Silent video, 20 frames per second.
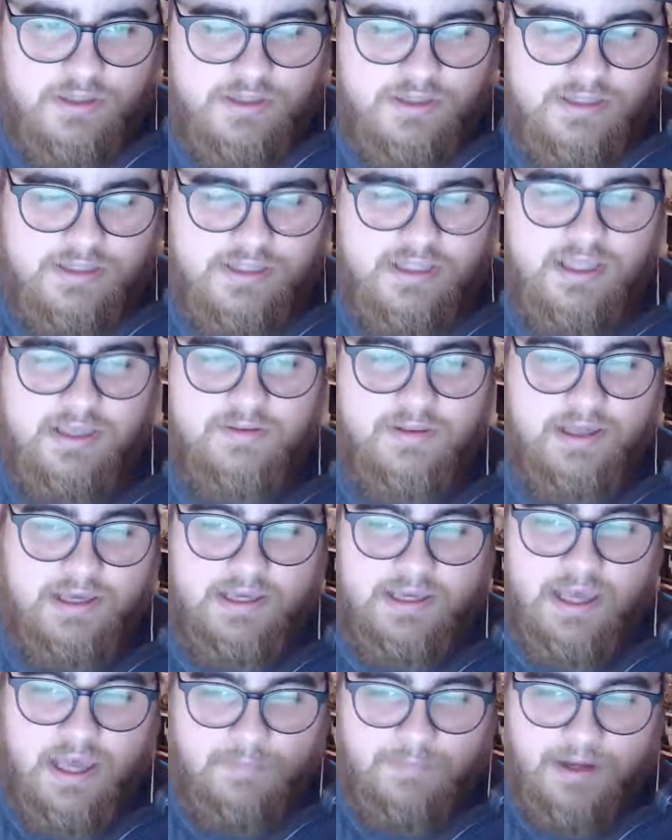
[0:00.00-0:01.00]
the game,
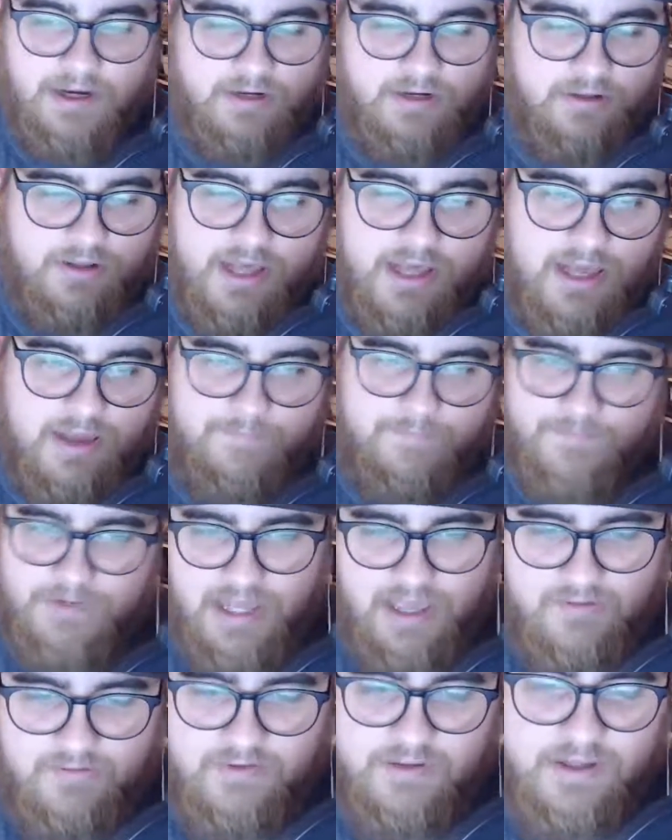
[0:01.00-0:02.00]
like I'm not gonna lie, I've been
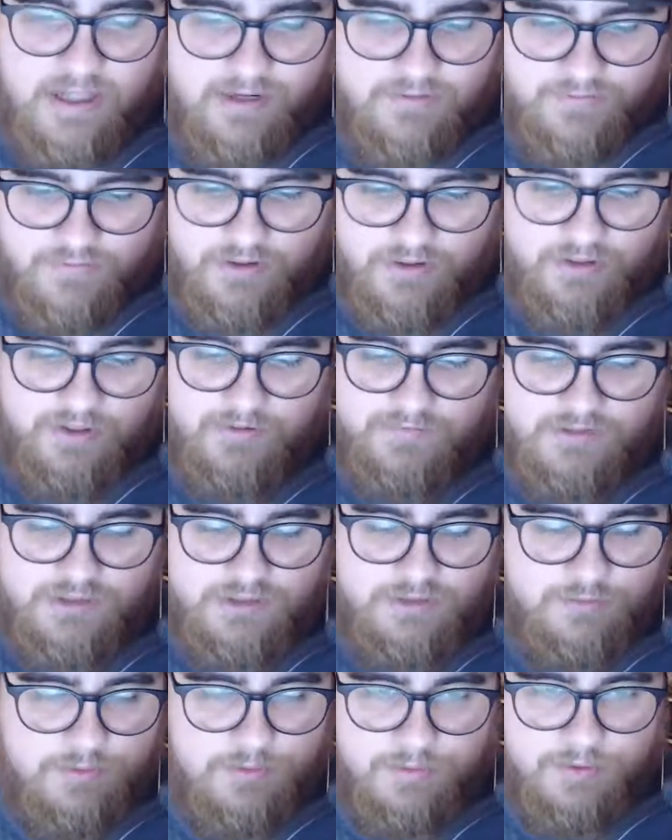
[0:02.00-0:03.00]
having a lot of fun. I've
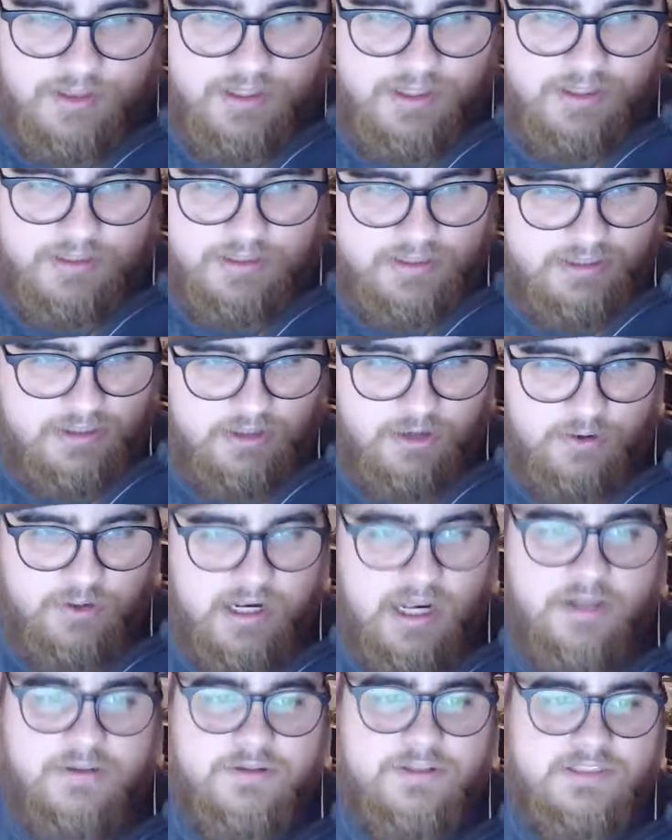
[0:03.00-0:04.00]
still been playing,
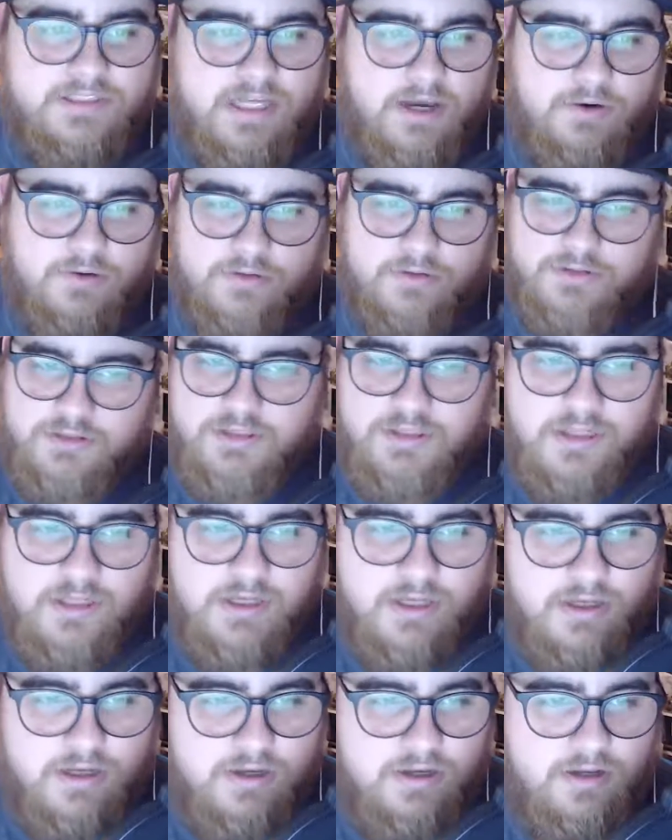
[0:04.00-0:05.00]
countless hours
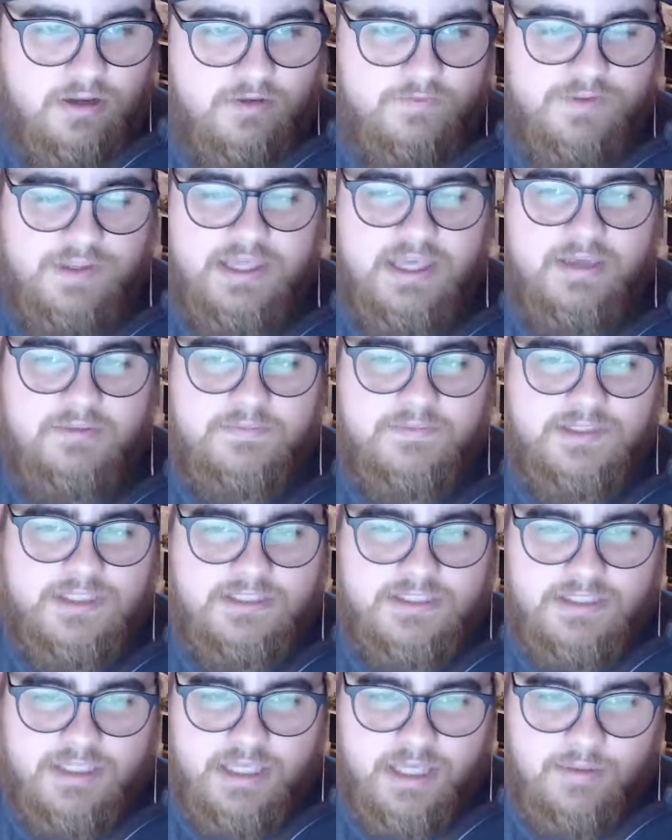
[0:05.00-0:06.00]
of the game
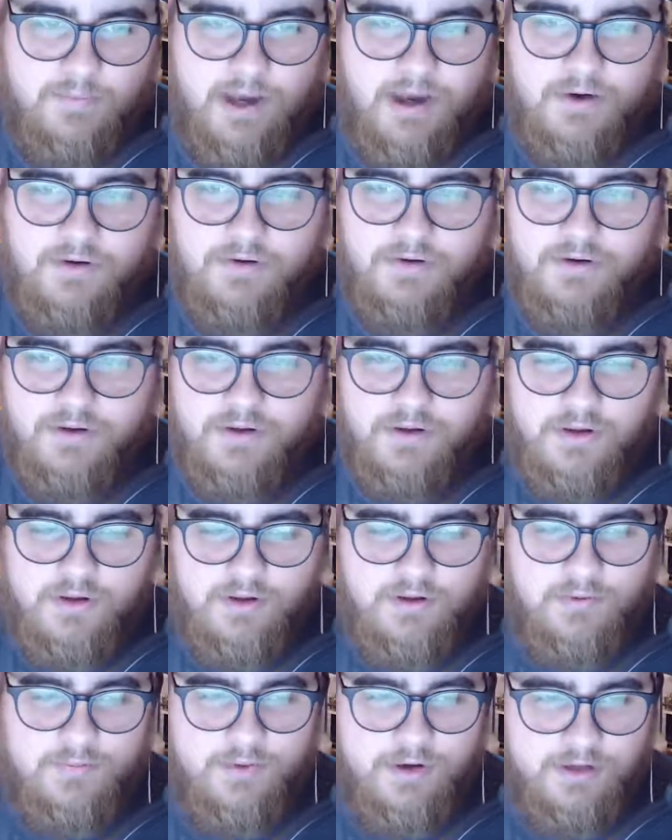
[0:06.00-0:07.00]
since it came out.
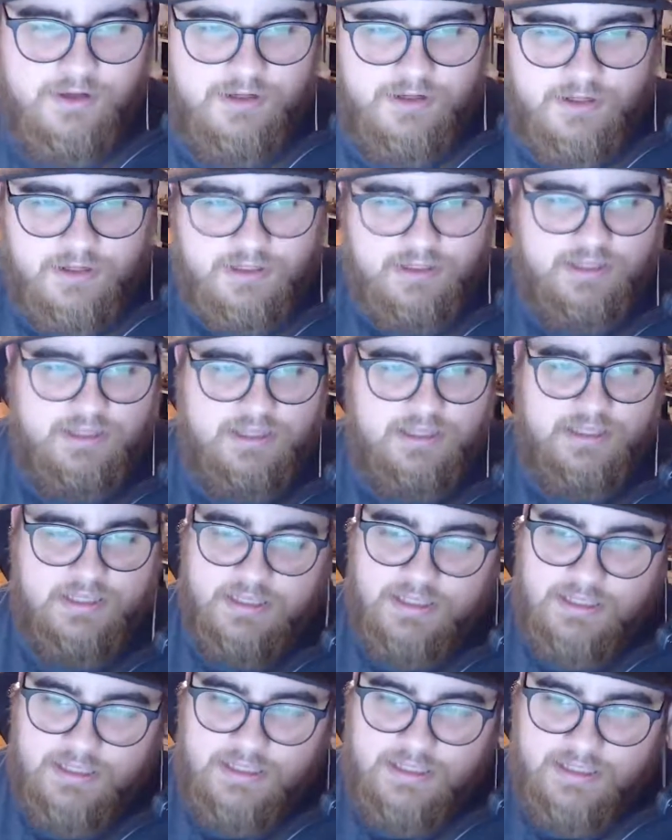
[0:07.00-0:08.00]
But
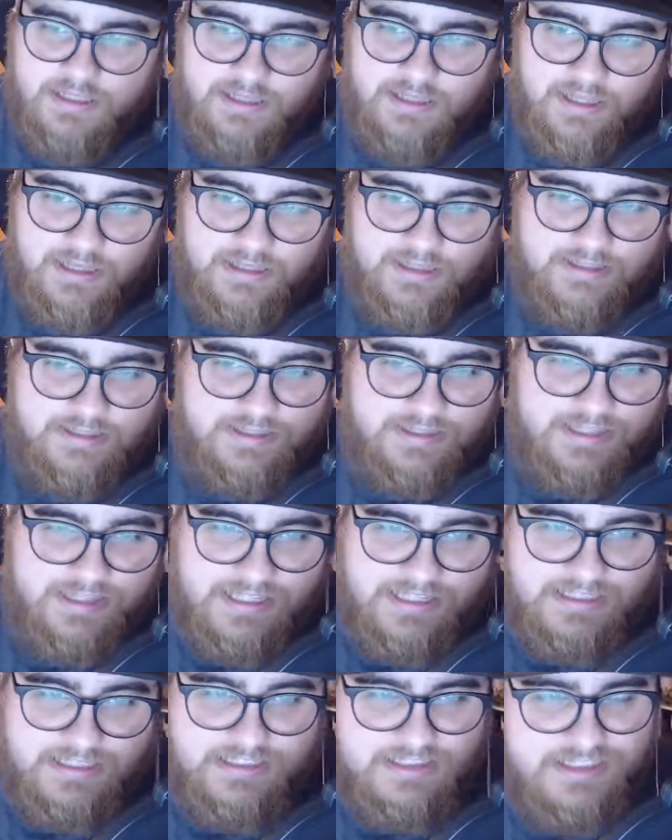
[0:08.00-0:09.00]
it like
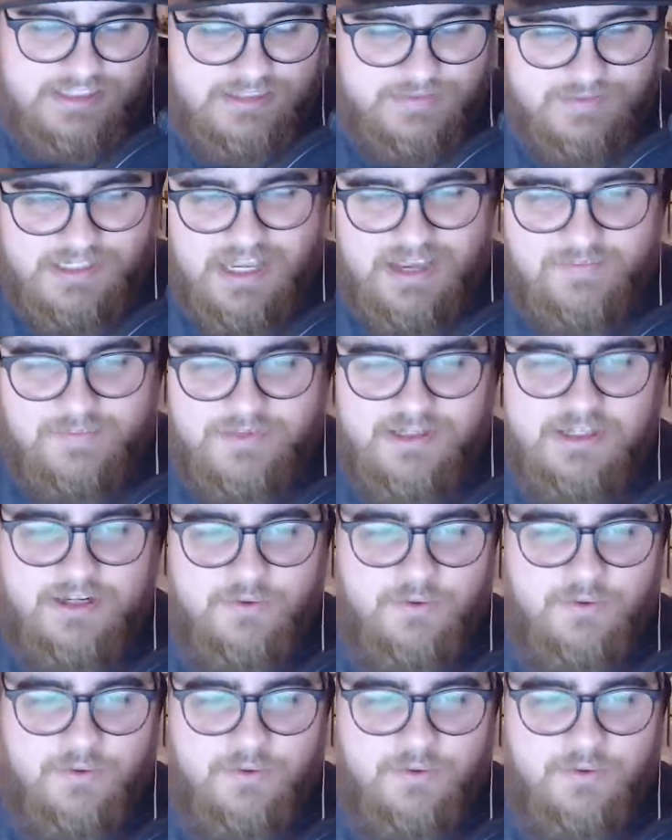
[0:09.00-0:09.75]
it just seems empty in